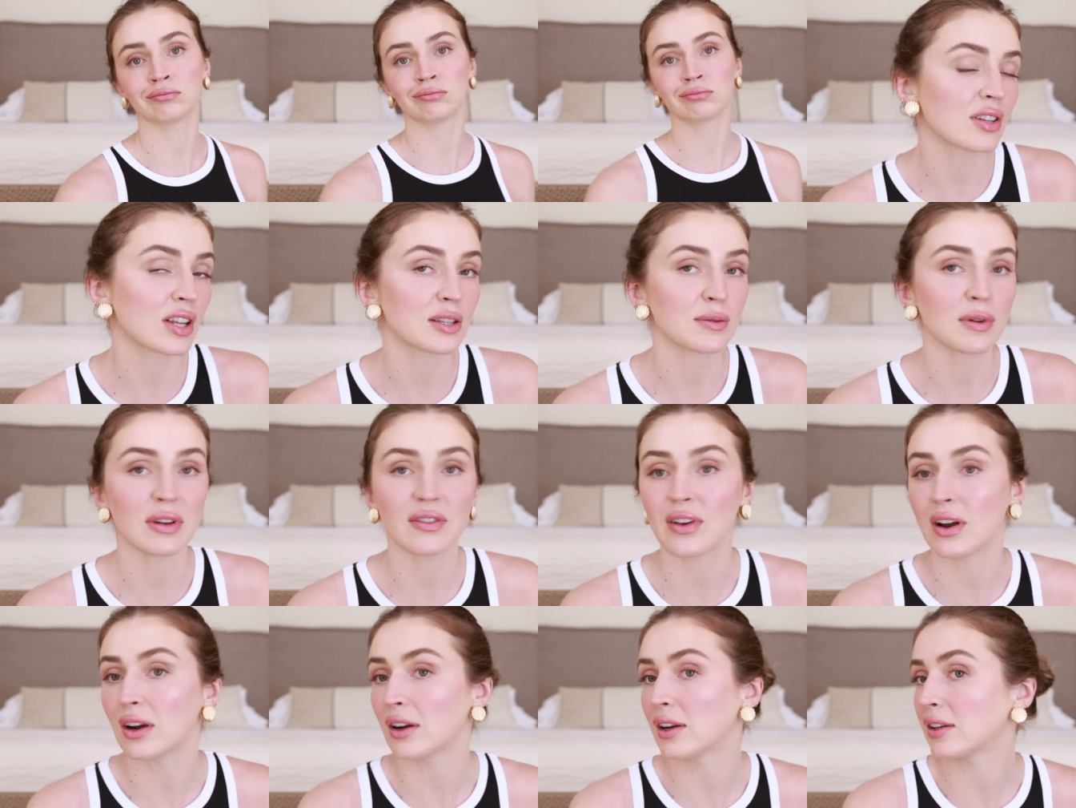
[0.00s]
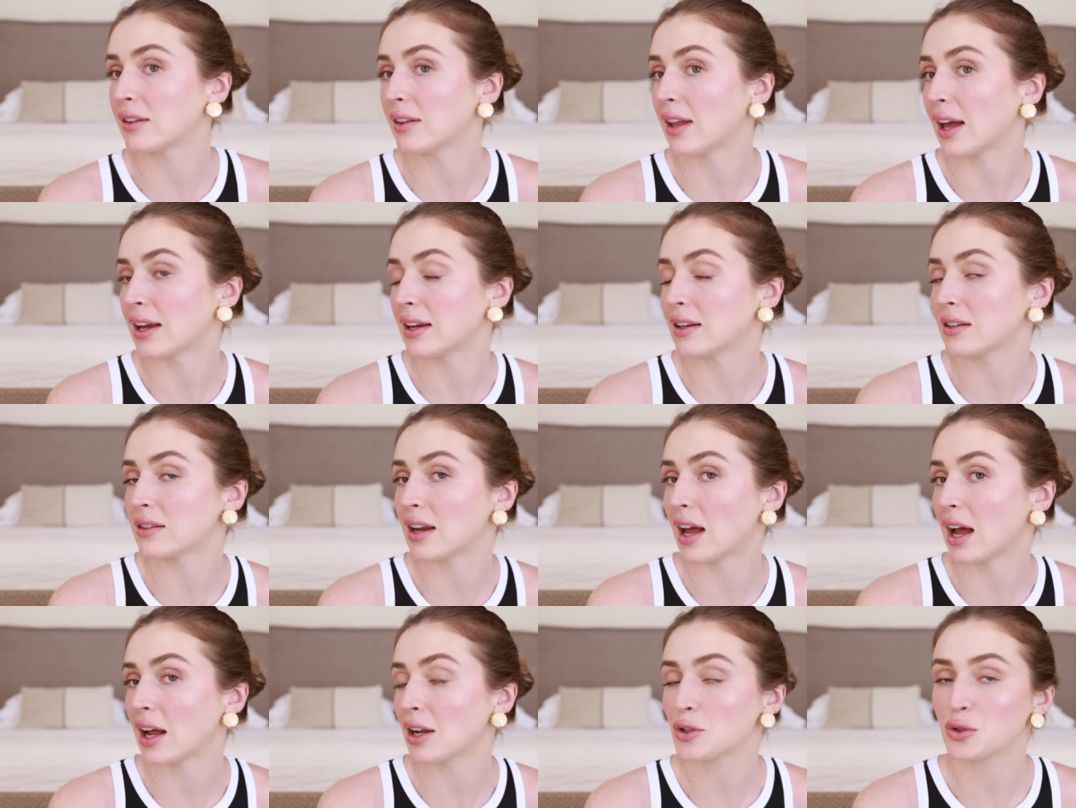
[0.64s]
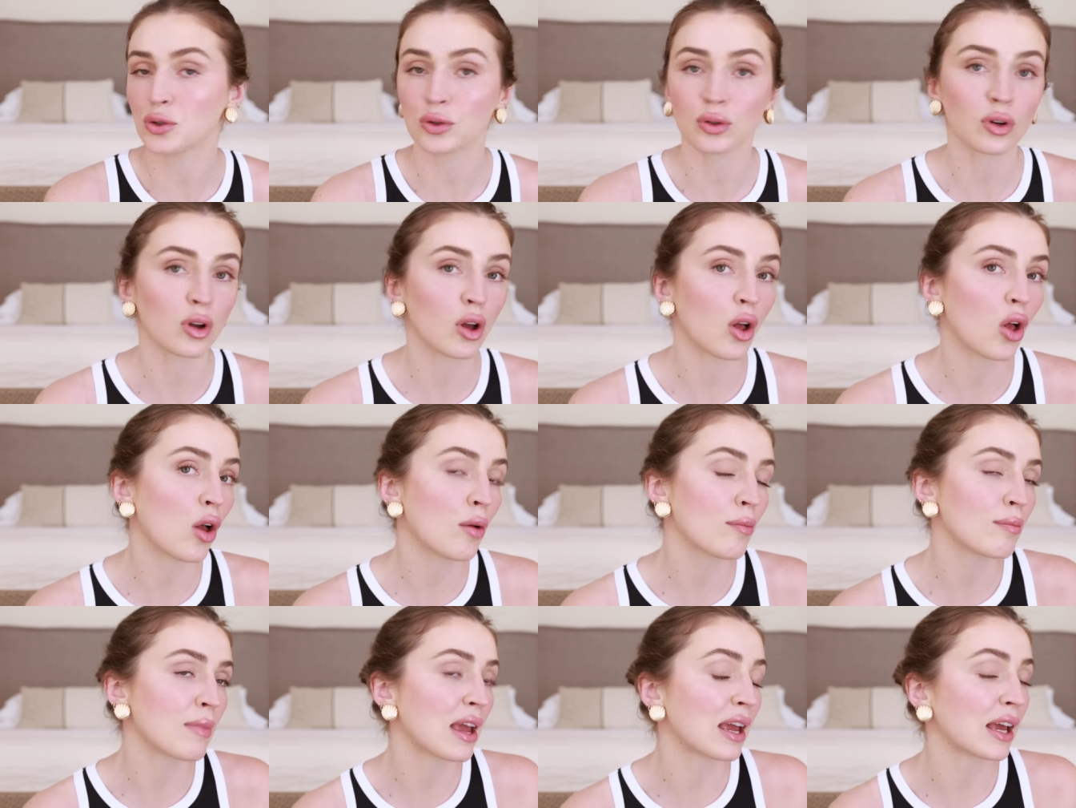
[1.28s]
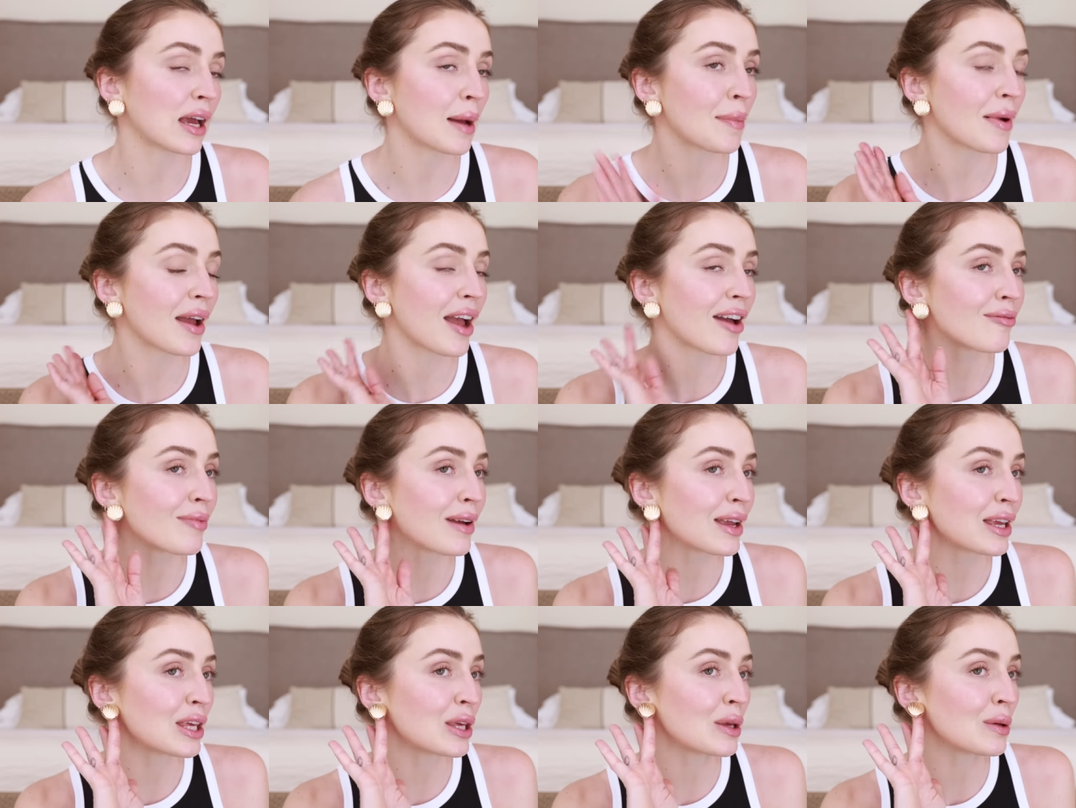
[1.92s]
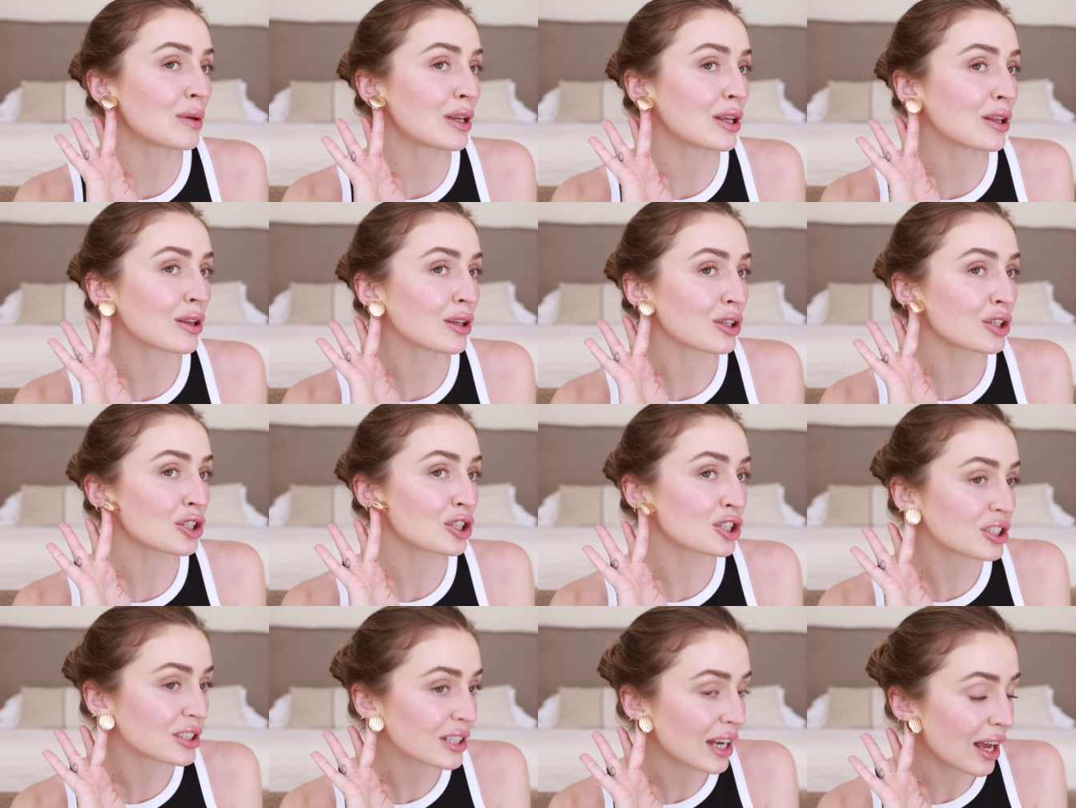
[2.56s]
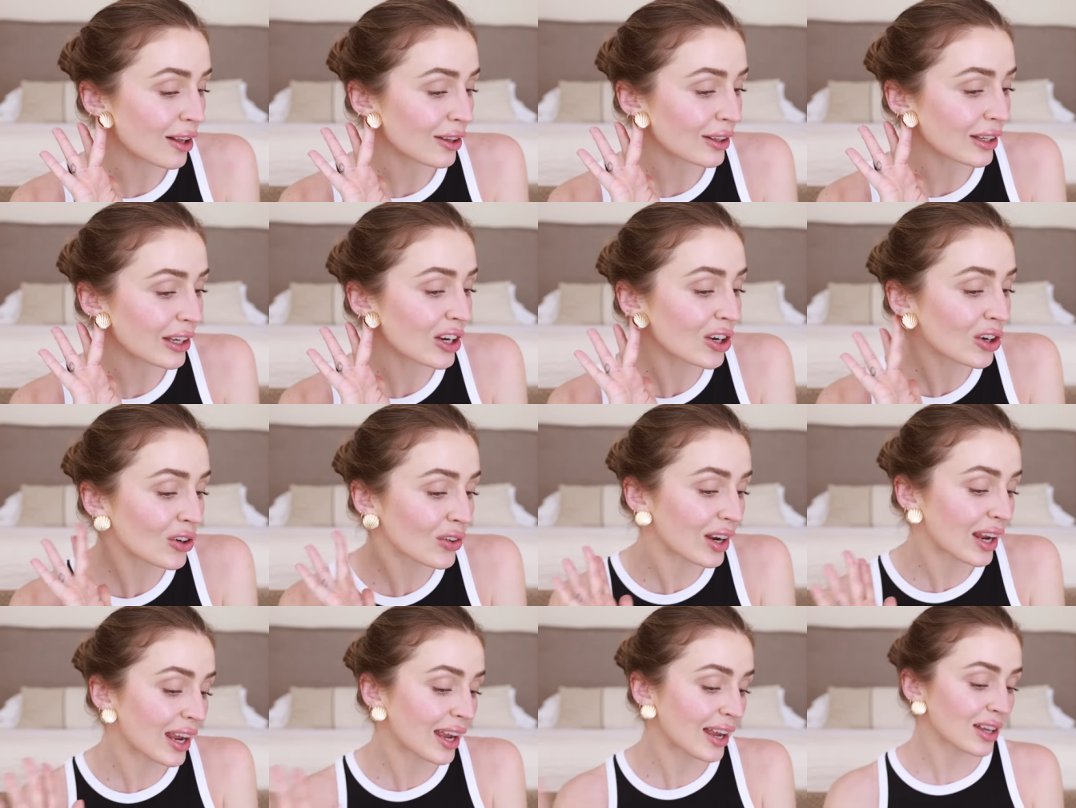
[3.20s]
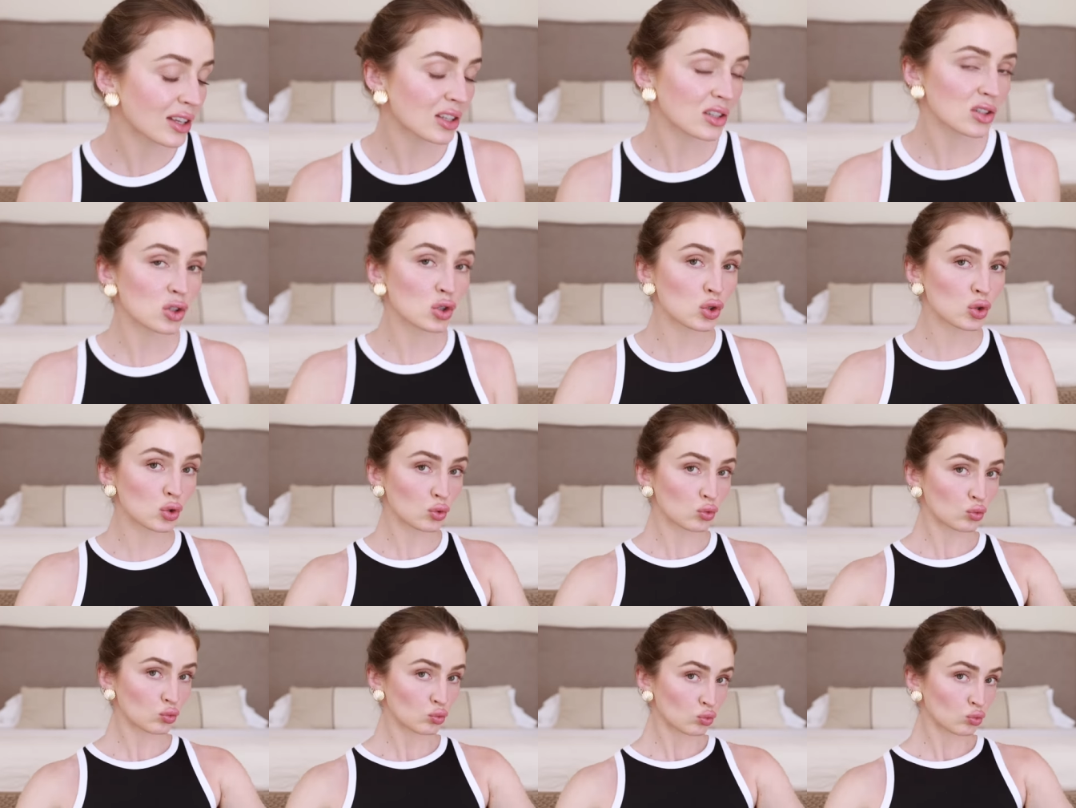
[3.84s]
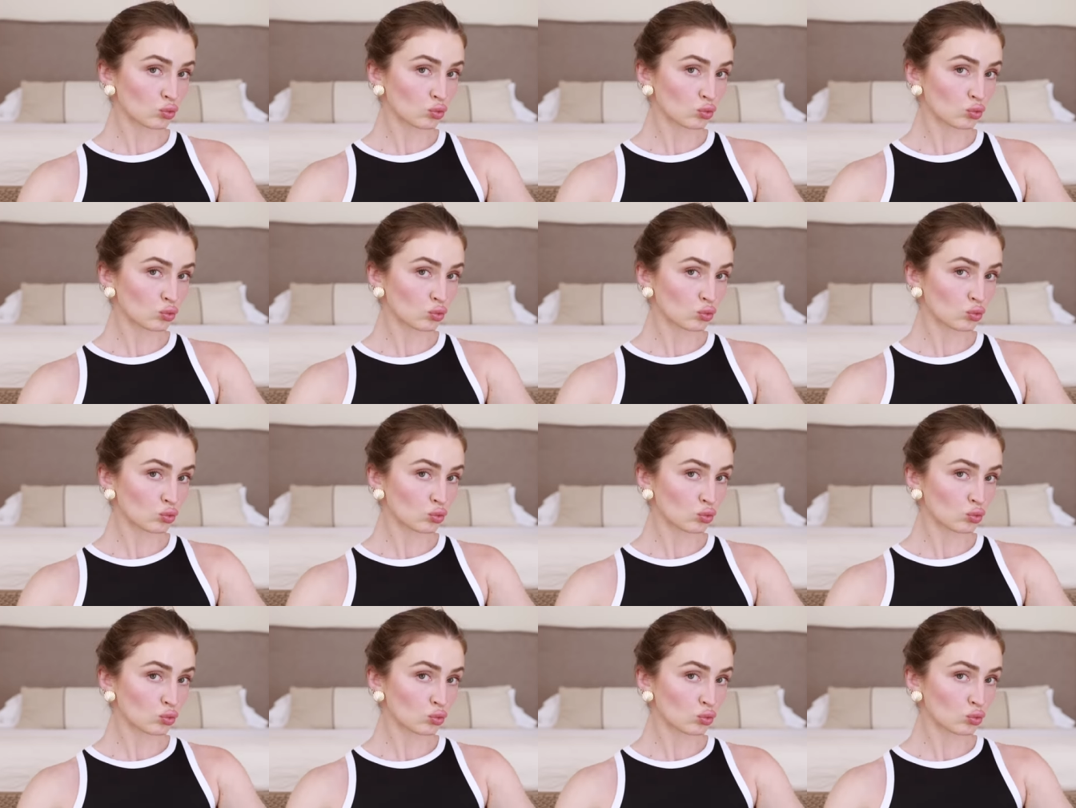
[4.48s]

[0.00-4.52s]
So that's my very light, natural makeup. I have my cutie little shell earrings.